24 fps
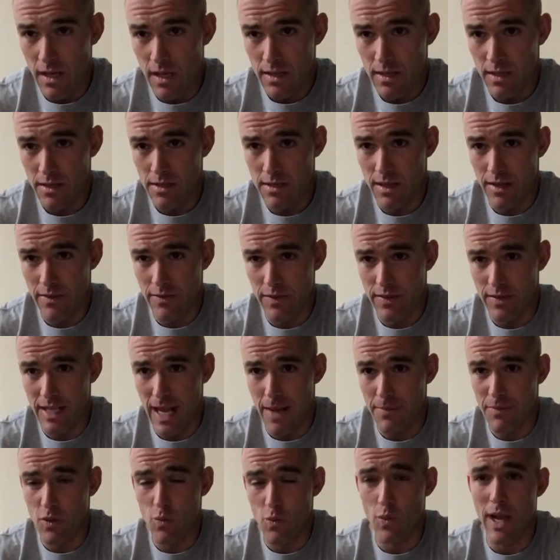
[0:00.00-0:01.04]
there's different
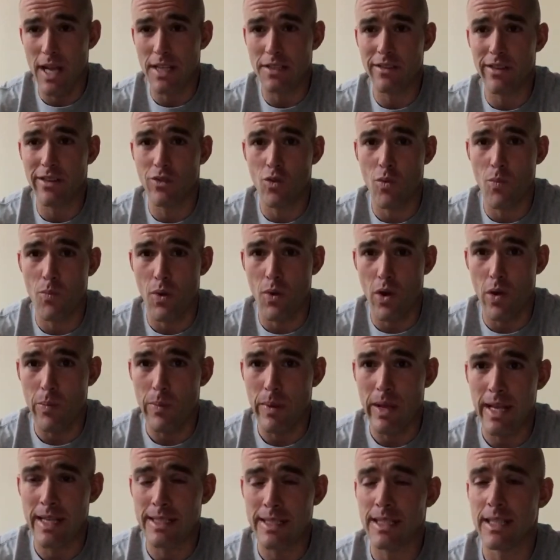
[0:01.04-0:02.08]
types of ways to do
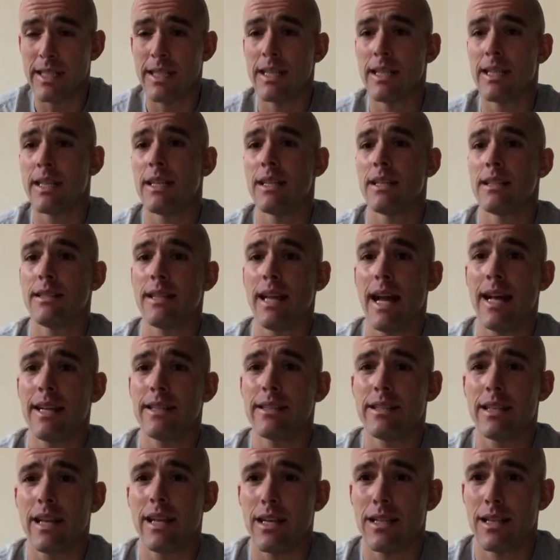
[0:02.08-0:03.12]
burpees.
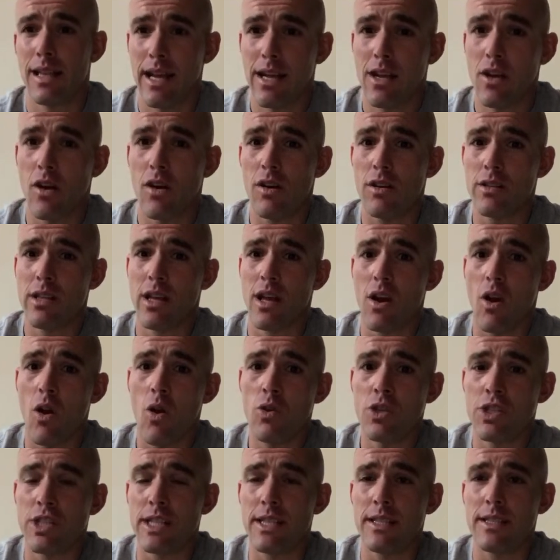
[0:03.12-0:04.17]
That's I, I call it the
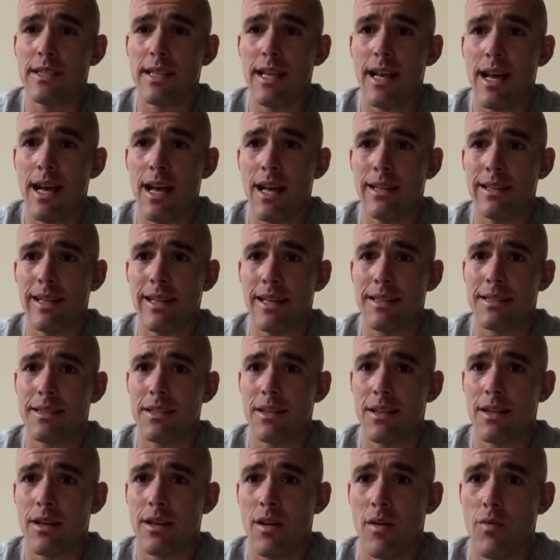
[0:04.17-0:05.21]
OG style. That's
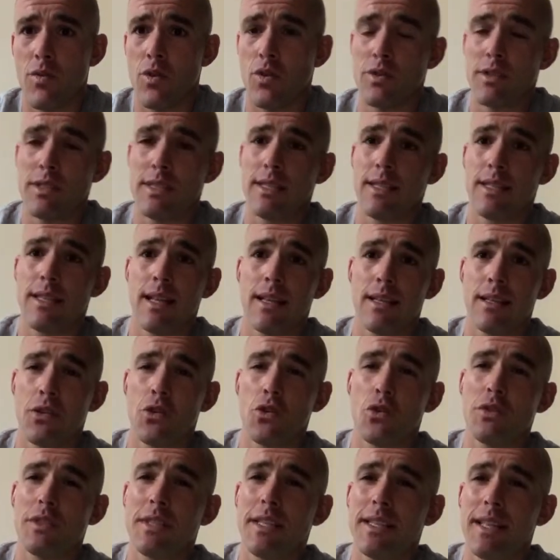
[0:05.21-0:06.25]
uh, you'll see that
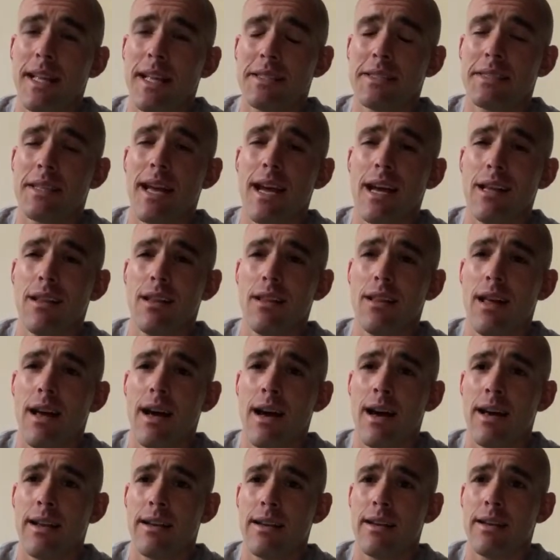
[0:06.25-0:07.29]
you'll see that style a
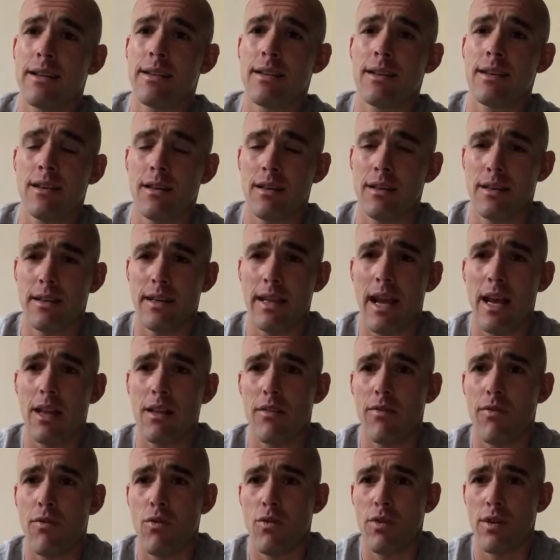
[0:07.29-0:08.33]
lot in the
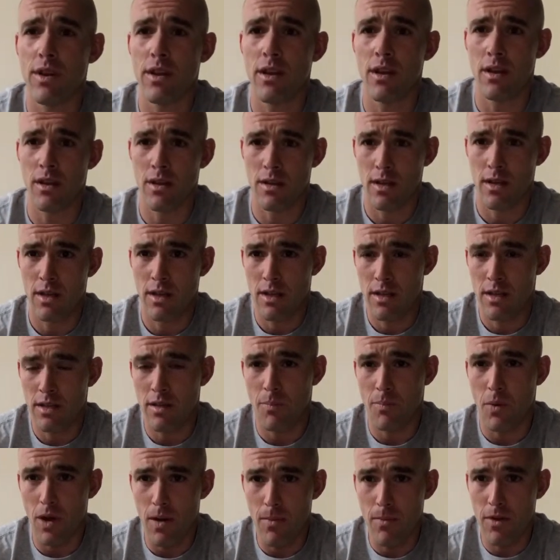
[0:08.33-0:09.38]
California
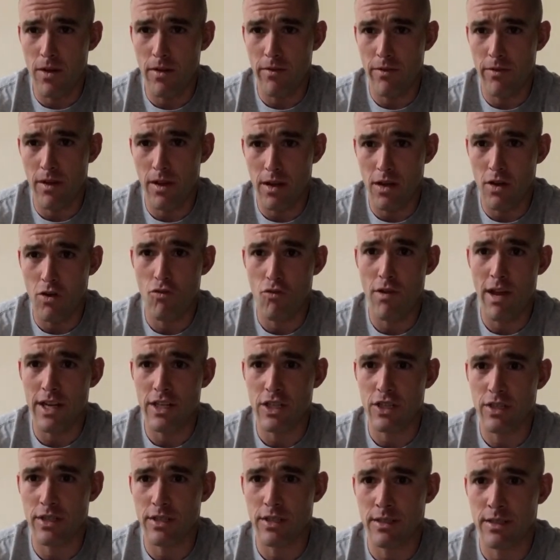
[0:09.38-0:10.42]
Department of uh,
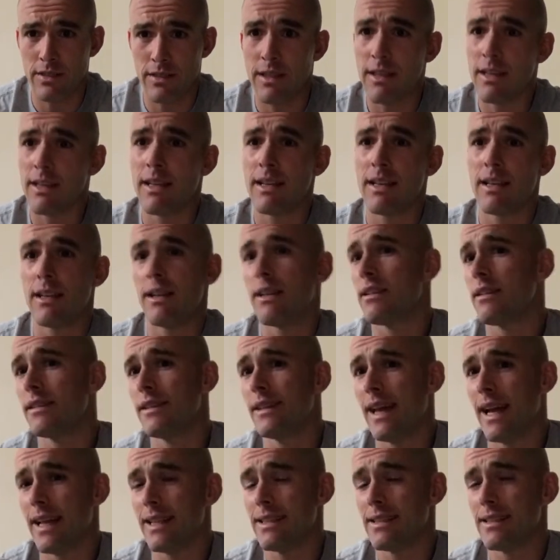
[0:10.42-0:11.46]
Corrections.
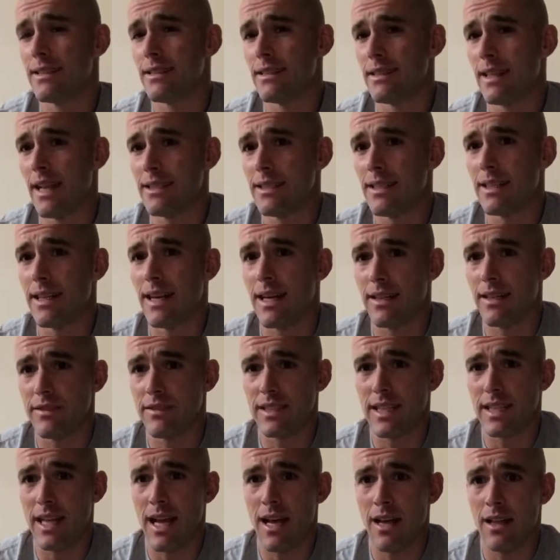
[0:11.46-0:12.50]
That's that's the kind of
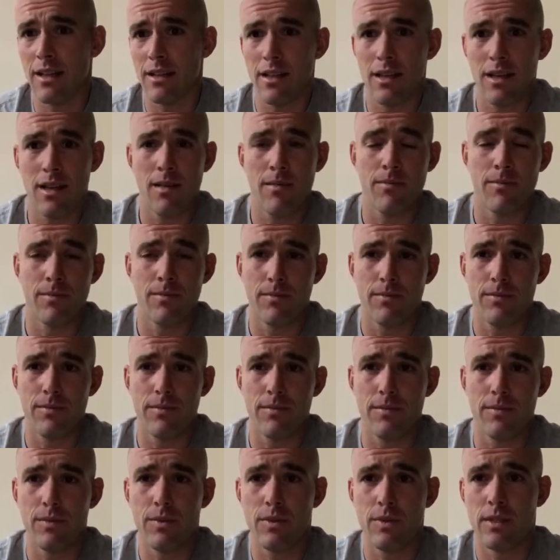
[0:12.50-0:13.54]
style um,
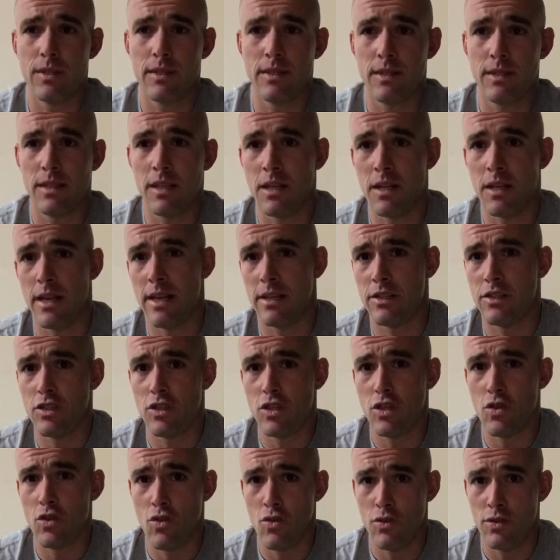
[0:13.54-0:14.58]
it, it's
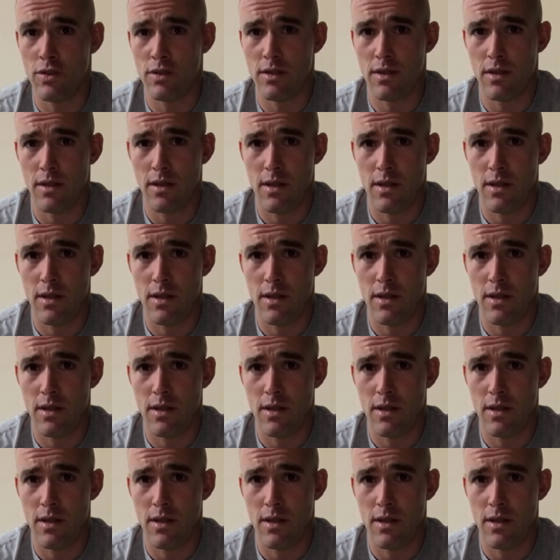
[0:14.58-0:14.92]
used.